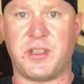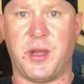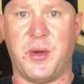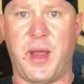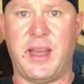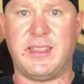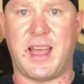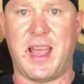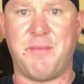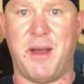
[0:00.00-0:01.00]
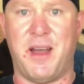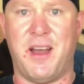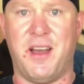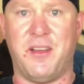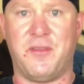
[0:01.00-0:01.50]
So any type
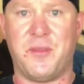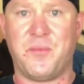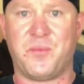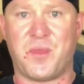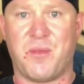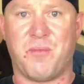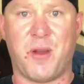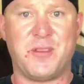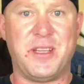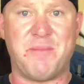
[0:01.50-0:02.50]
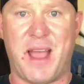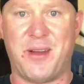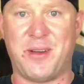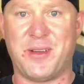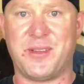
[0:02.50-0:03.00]
of protein
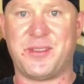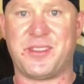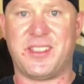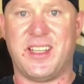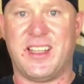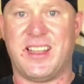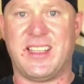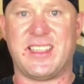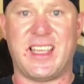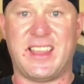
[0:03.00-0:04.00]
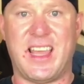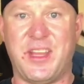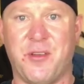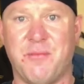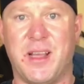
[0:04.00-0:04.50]
powders, things like that,
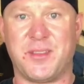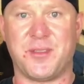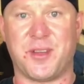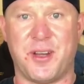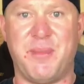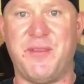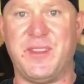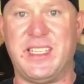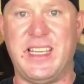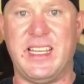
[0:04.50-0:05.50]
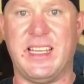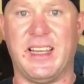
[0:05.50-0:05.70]
your muscles are going to be fatigued.